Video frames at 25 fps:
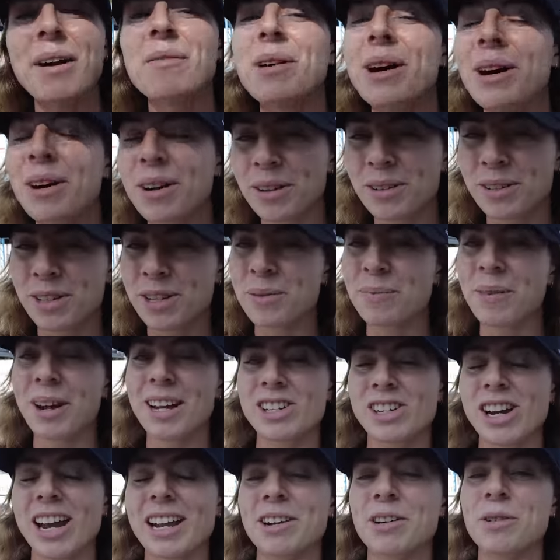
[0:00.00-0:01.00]
and welcome to my
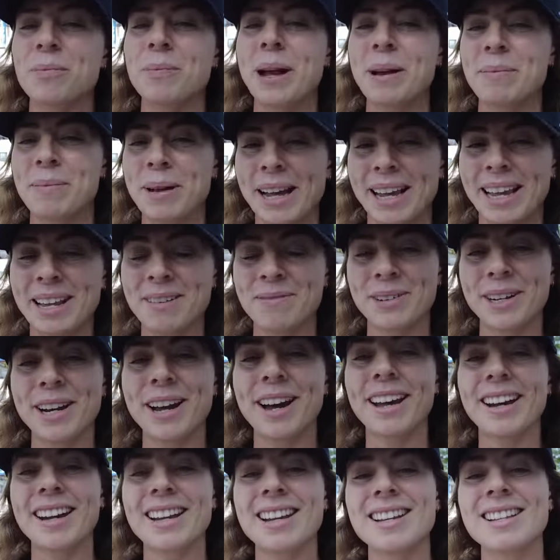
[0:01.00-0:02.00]
channel Backpacking
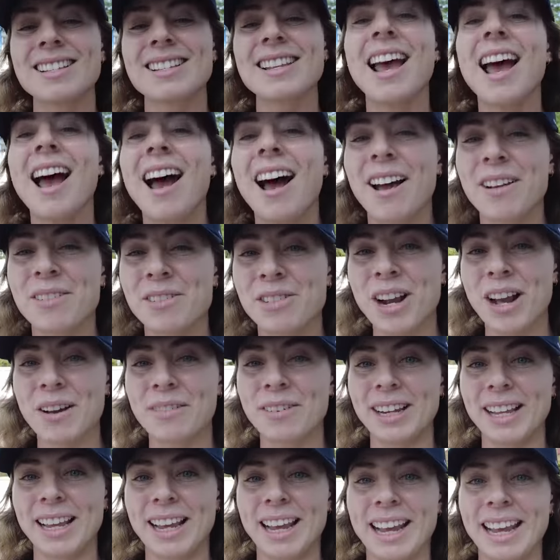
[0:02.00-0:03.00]
Bananas. I'm
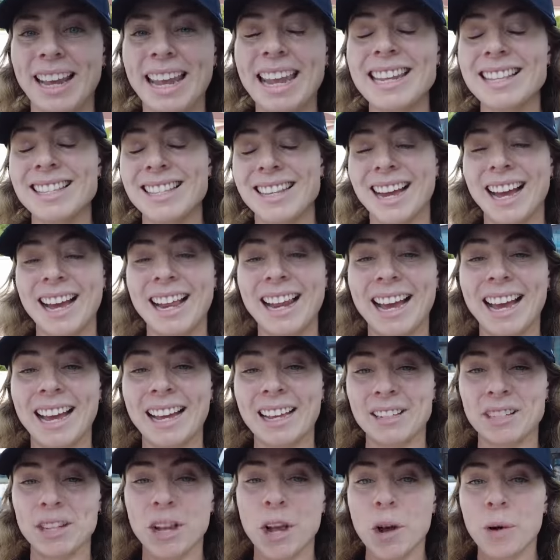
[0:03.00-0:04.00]
traveling in
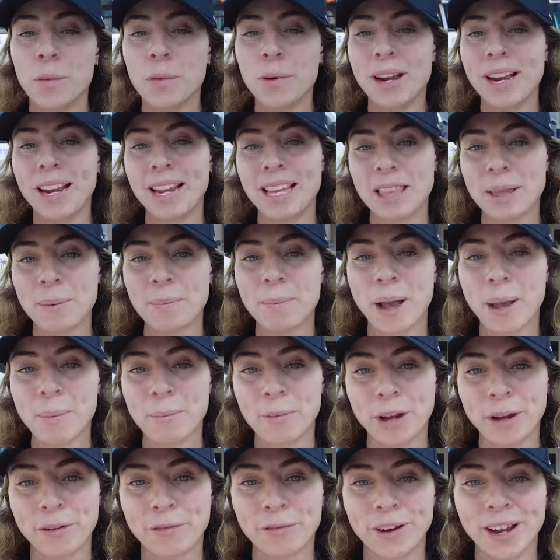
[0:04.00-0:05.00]
Thailand with my
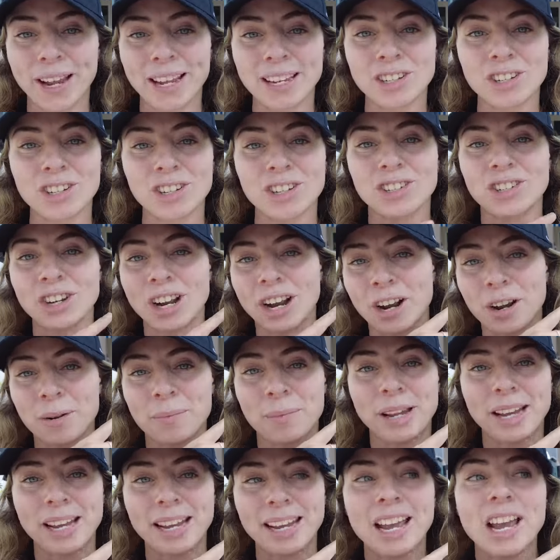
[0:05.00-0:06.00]
boyfriend
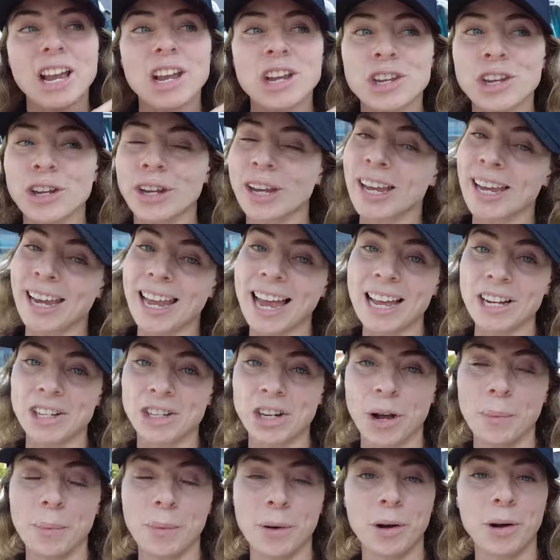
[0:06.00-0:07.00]
Jeremy. You can catch
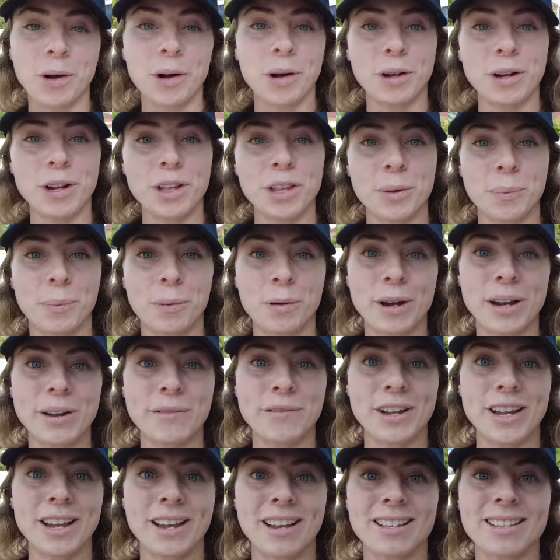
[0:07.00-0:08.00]
up on the
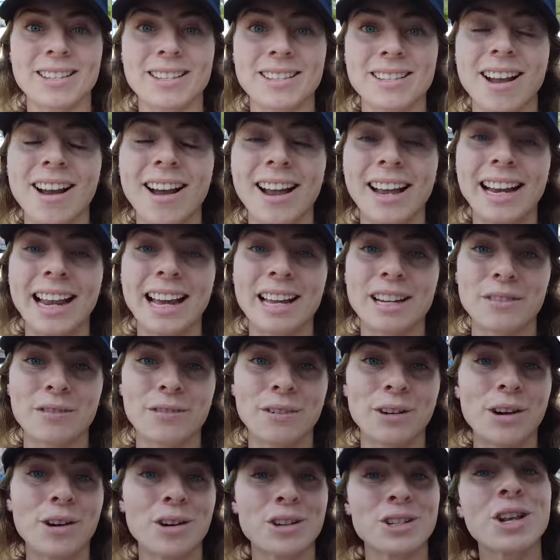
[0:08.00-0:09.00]
previous Thailand
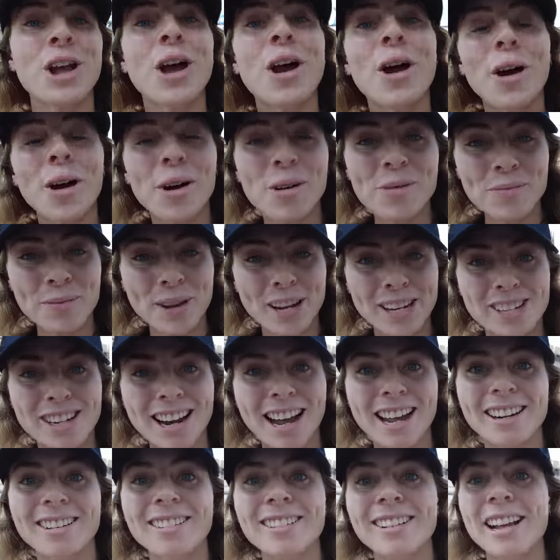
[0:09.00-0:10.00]
vlogs on my
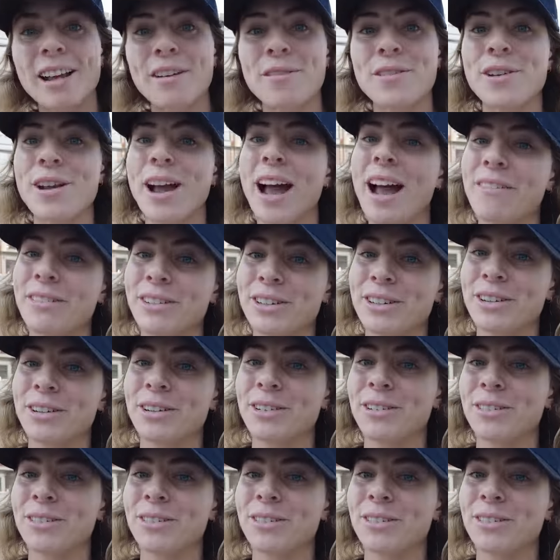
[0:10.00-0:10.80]
channel if you haven't